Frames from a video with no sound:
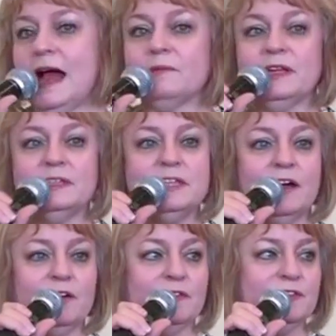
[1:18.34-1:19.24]
I'm going to
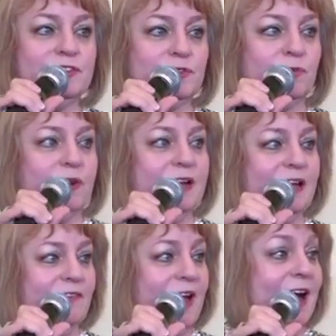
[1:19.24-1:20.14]
tell you the story
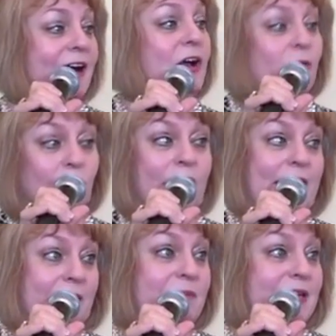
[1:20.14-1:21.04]
of how, what
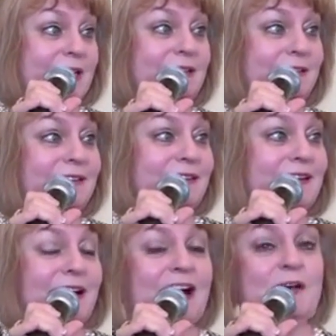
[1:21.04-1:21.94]
I mean
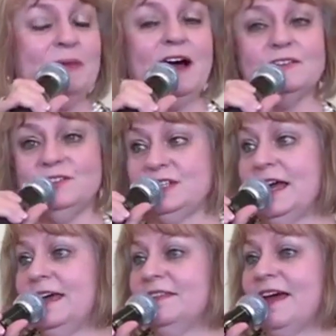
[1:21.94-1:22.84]
about
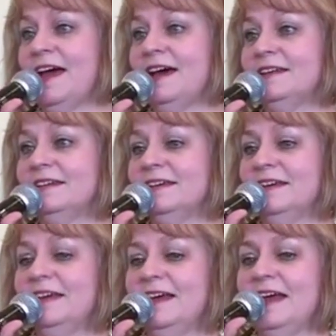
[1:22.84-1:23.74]
saying that,
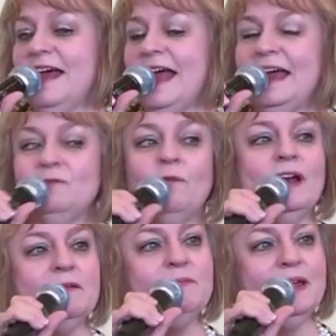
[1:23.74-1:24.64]
and
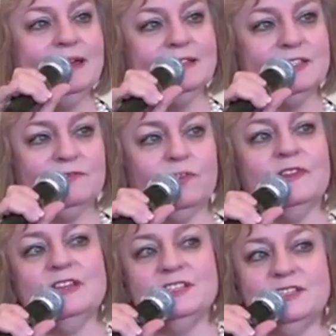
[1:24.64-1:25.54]
what it means for
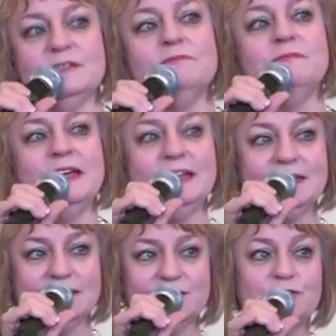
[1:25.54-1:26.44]
this
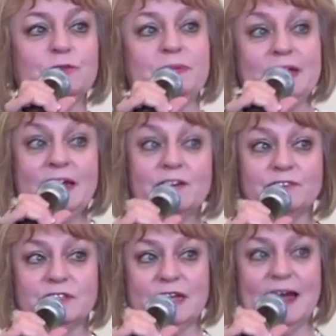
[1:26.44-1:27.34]
me to be
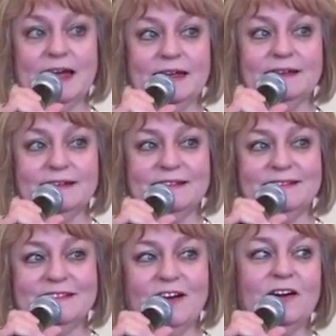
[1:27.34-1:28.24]
here today
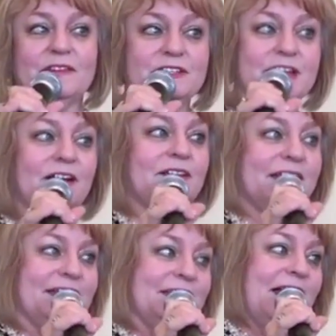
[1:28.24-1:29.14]
on the tail
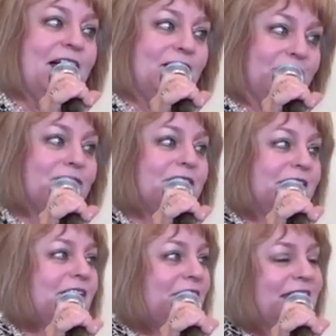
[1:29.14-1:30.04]
end
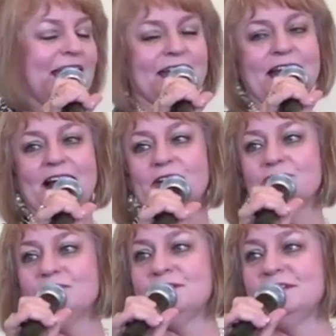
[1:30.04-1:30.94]
of the
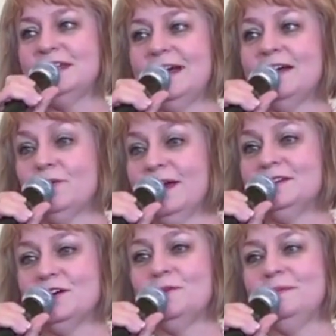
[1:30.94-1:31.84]
Gatehouse
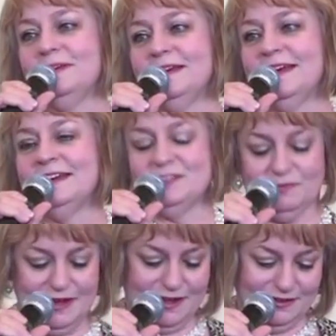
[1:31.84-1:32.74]
grand opening
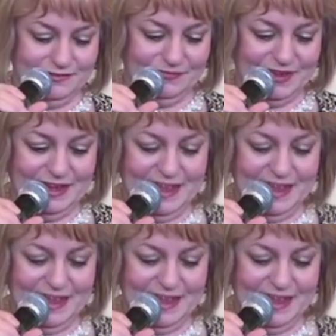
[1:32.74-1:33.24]
as well.